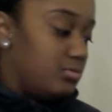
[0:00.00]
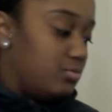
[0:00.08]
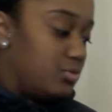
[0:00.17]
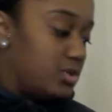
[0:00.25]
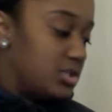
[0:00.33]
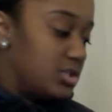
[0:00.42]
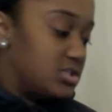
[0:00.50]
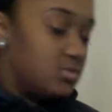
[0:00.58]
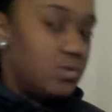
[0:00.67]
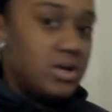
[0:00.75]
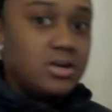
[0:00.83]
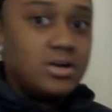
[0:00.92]
with this
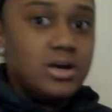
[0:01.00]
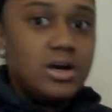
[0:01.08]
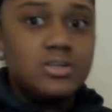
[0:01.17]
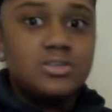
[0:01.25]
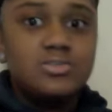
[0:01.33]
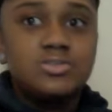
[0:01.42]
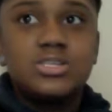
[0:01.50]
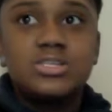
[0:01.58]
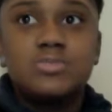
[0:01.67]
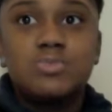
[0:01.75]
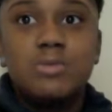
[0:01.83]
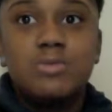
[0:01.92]
way. I use
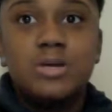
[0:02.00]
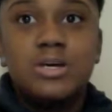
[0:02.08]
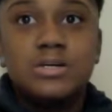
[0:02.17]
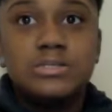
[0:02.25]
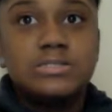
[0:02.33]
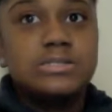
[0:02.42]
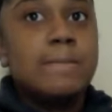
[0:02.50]
this way because